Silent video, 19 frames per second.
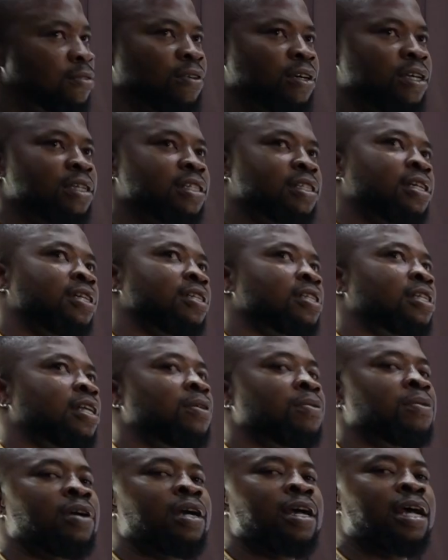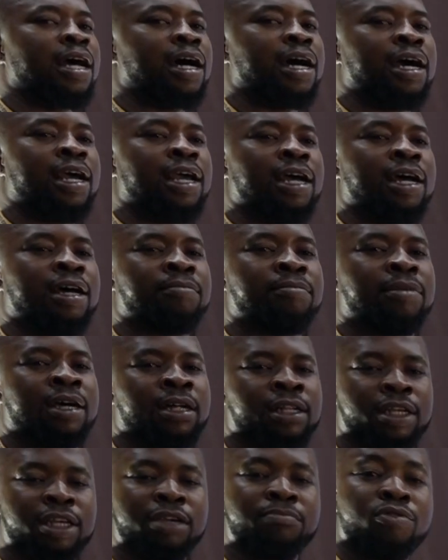for instance, now I am
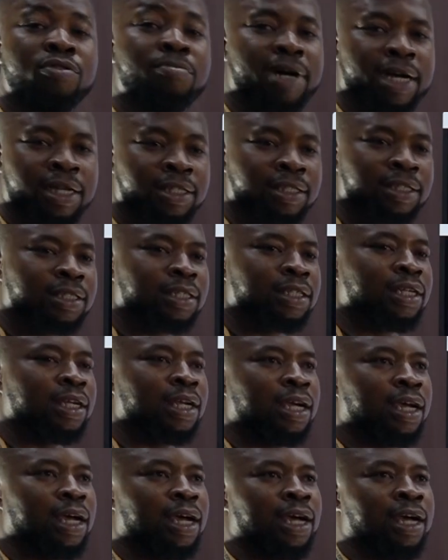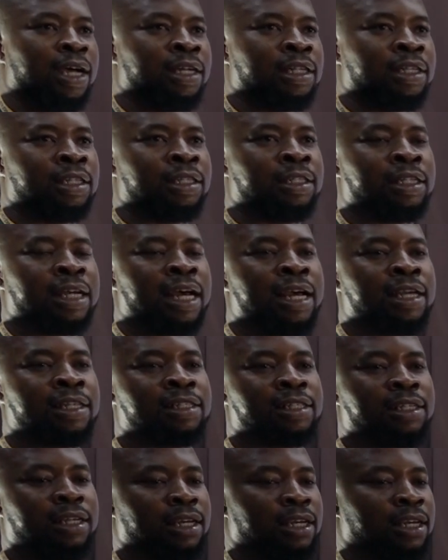an Igbo man and I
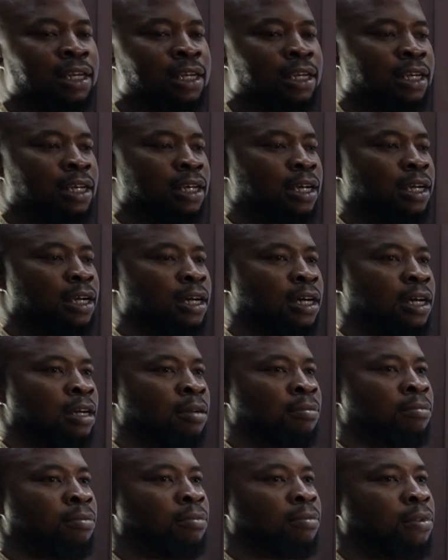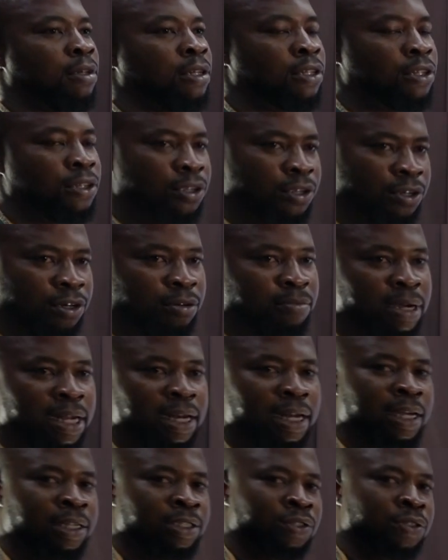stay in the Yoruba
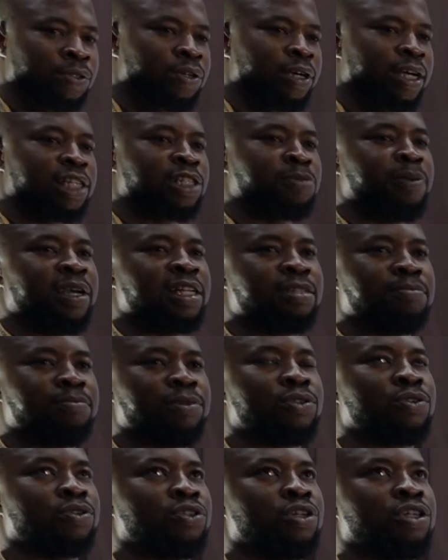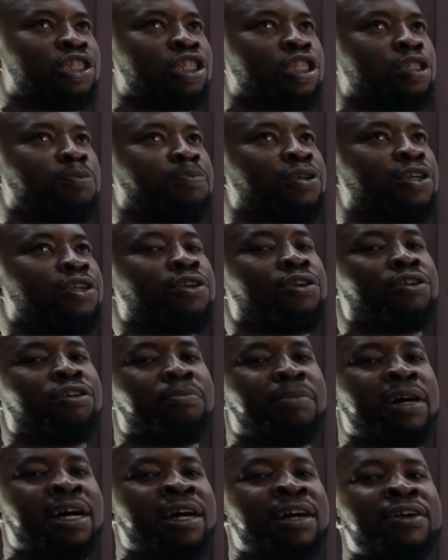land. You don't expect me to just speak
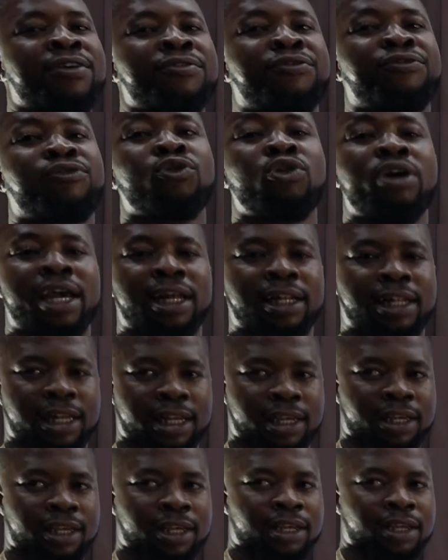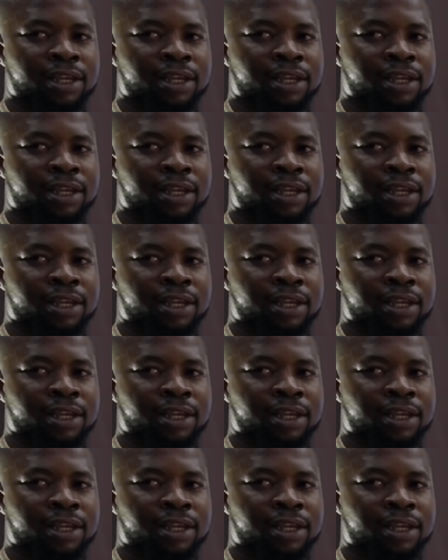Yoruba fluently.